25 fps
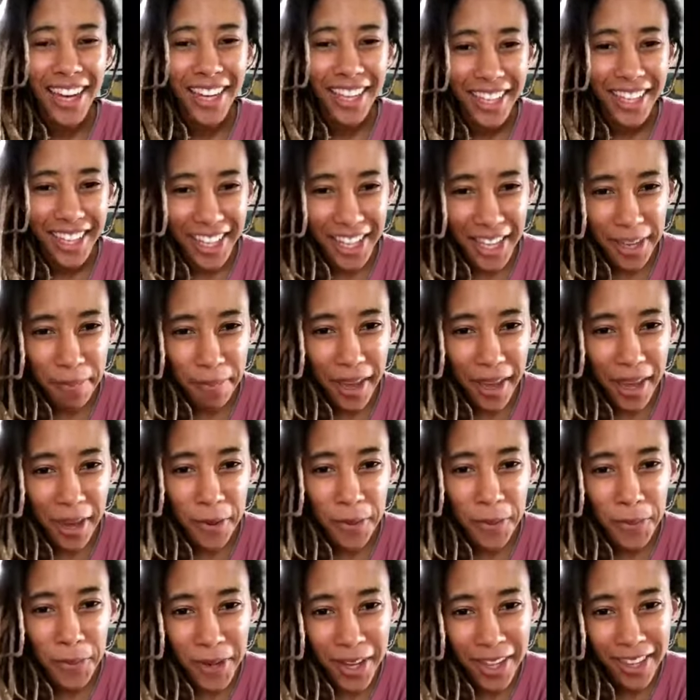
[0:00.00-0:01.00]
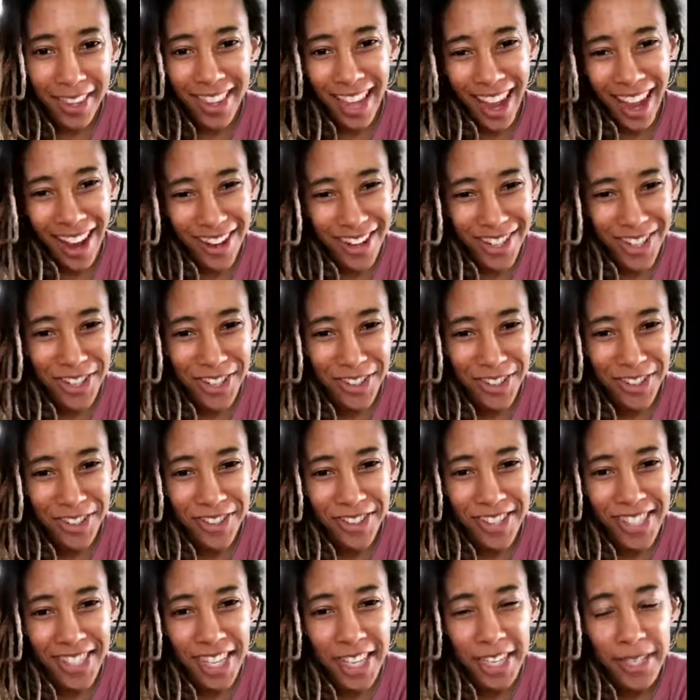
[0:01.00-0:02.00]
and in keeping with our
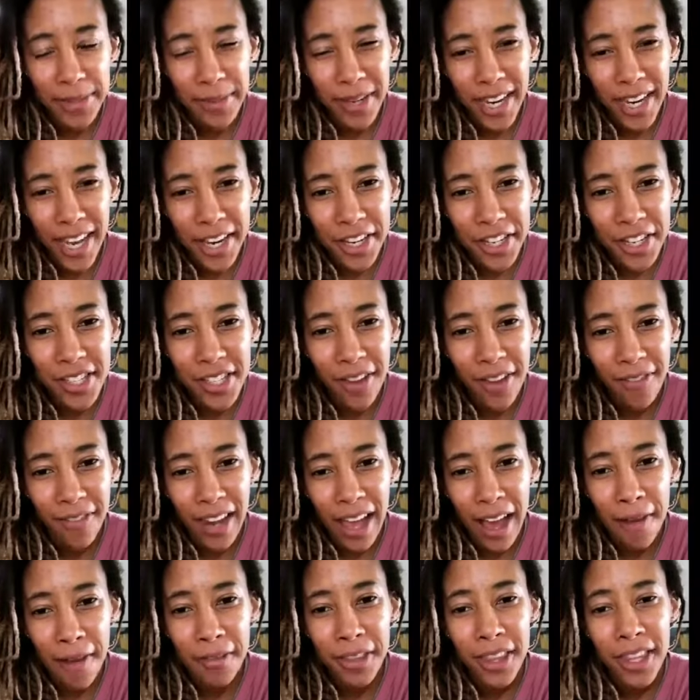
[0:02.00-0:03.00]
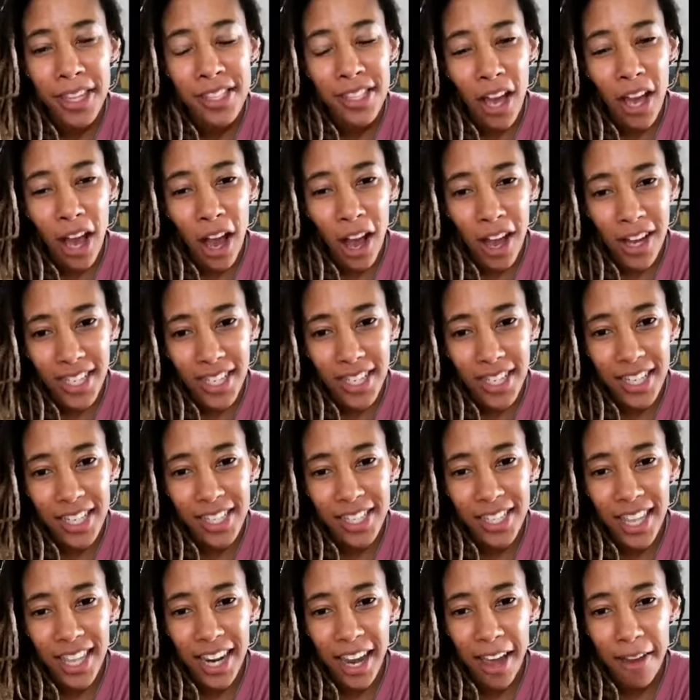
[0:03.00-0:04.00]
children's explanations of love, this
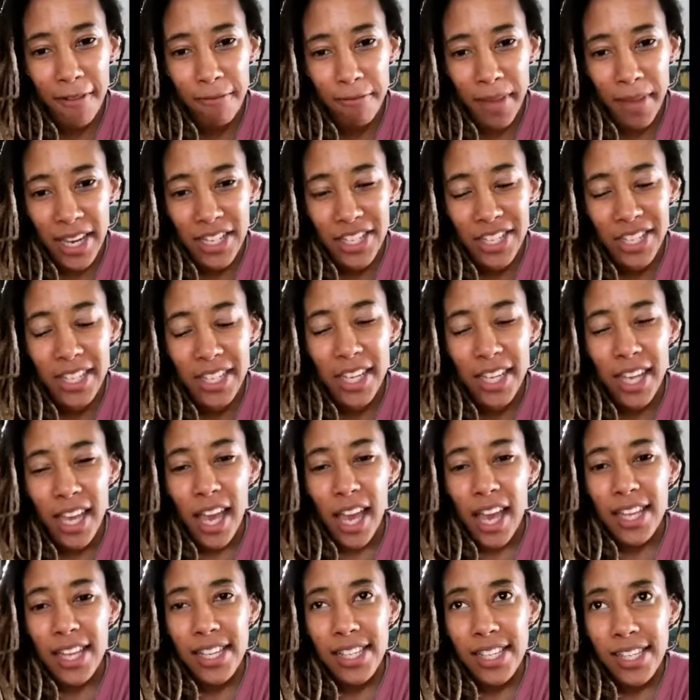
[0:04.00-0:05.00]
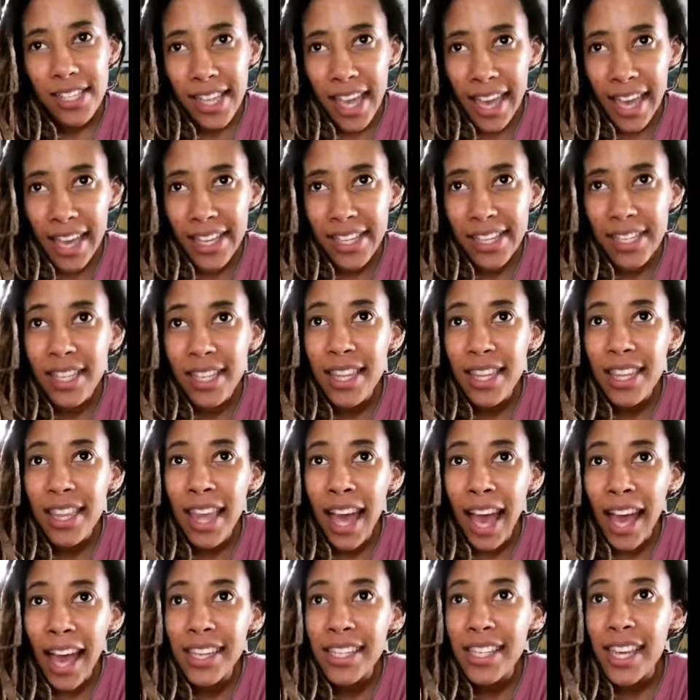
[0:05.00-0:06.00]
article that I've mentioned says
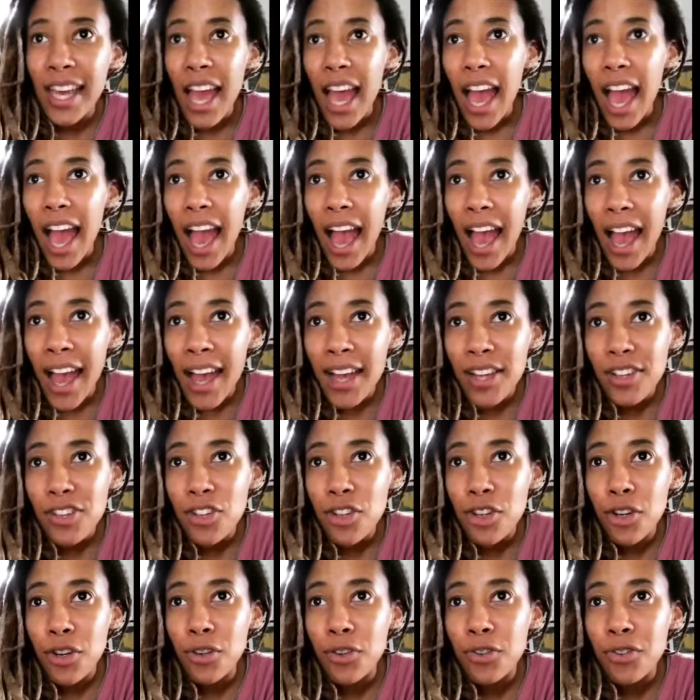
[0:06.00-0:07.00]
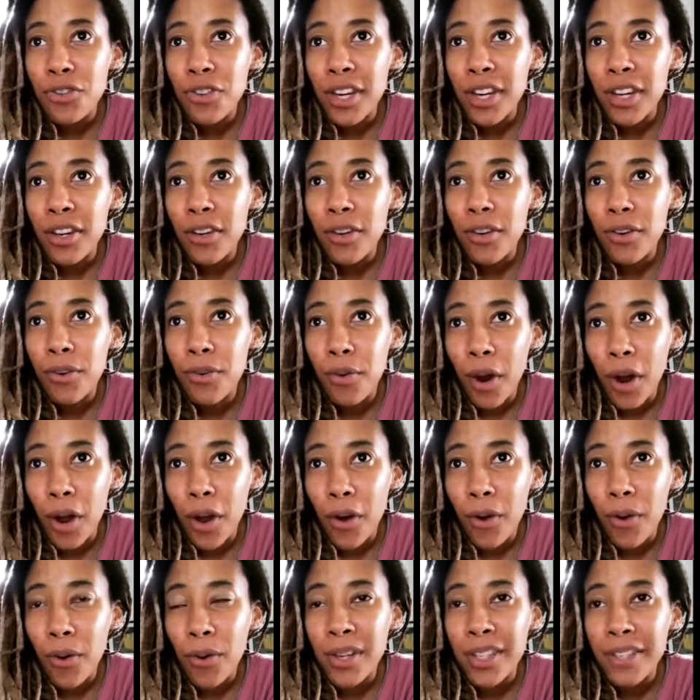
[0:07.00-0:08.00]
that as children
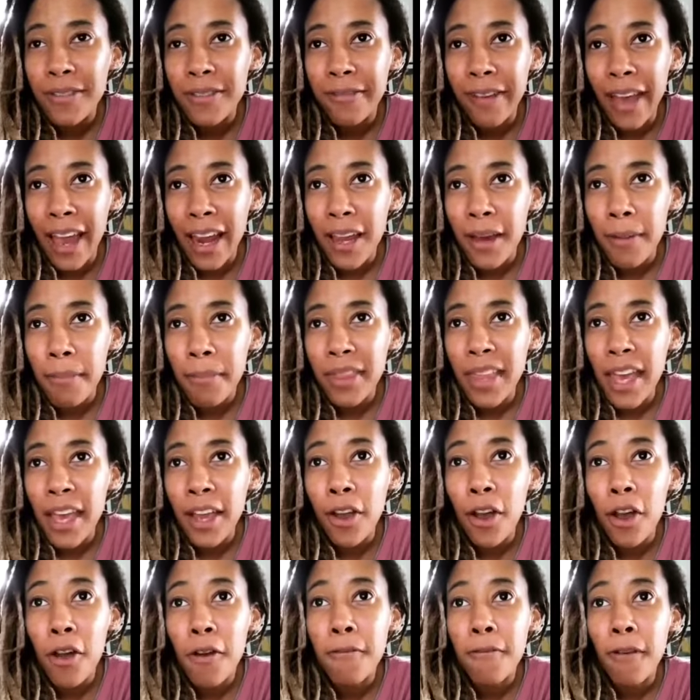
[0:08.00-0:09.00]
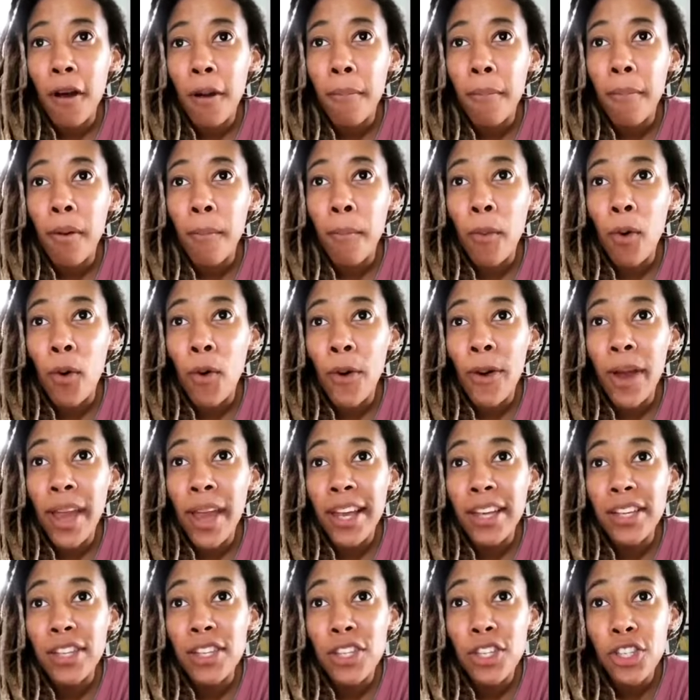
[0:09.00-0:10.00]
grow or develop, they go from a more
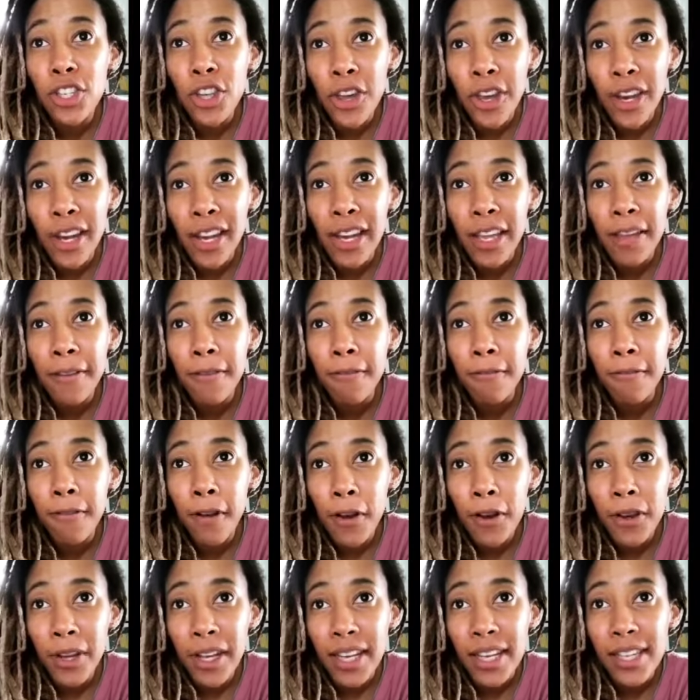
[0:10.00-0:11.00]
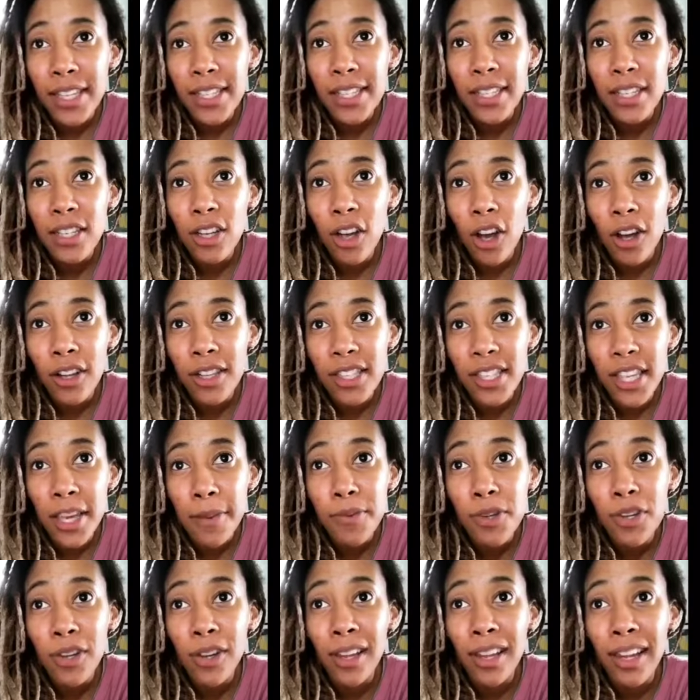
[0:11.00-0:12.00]
externally focused
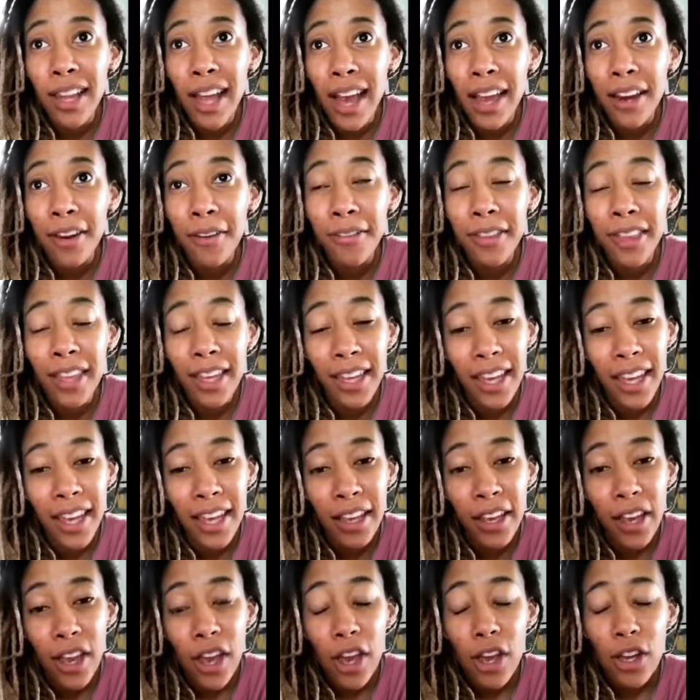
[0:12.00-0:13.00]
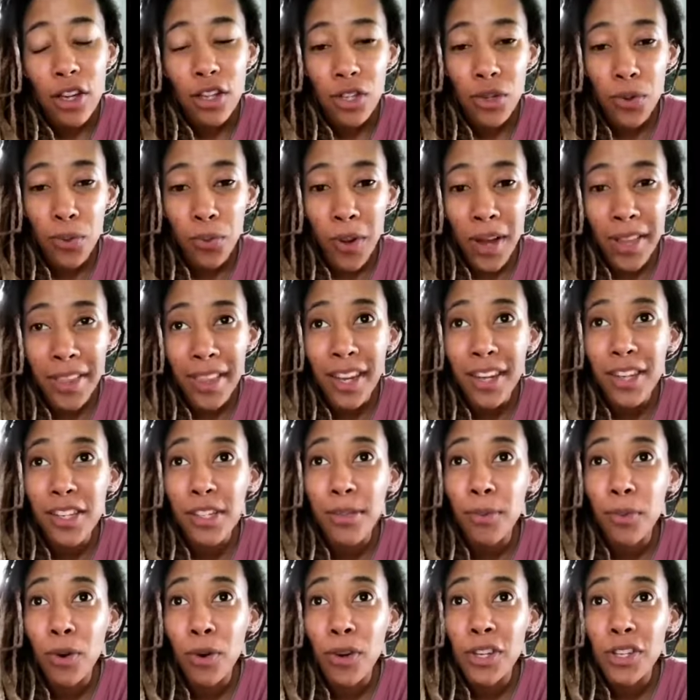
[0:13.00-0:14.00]
conceptual line of thinking to one that
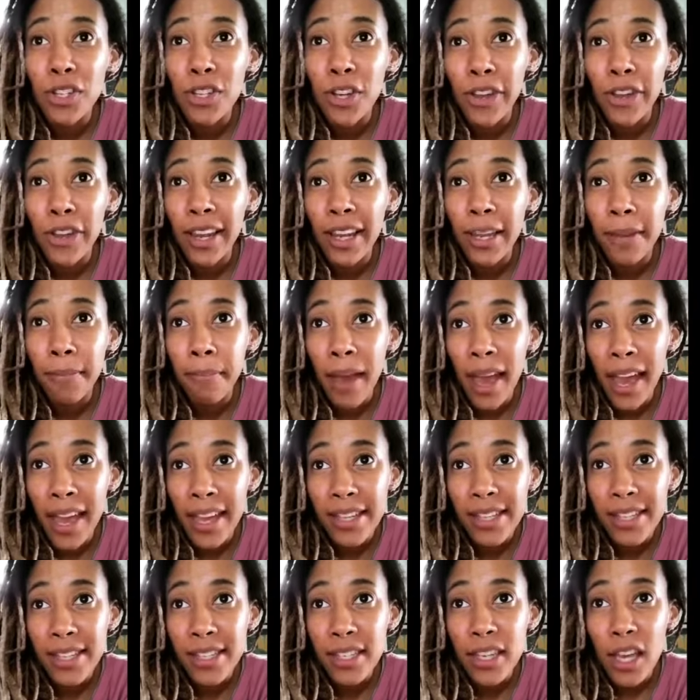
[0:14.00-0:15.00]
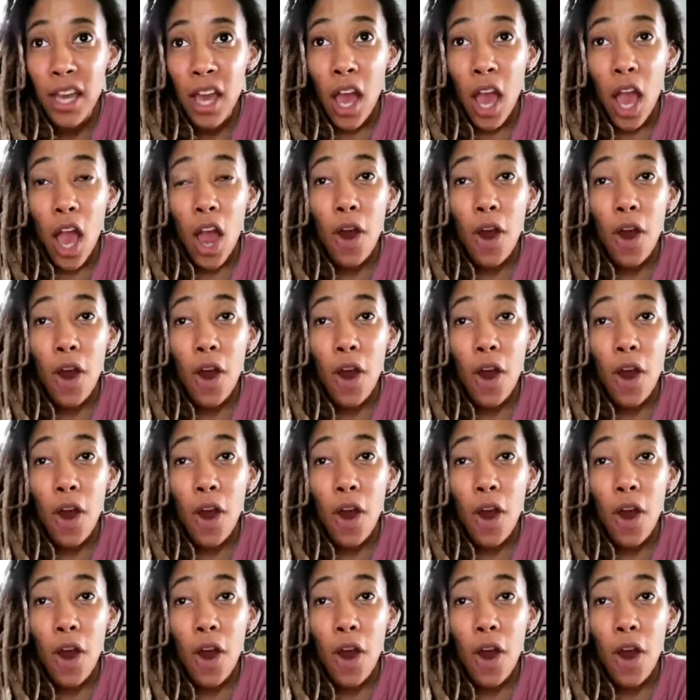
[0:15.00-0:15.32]
is more internally based.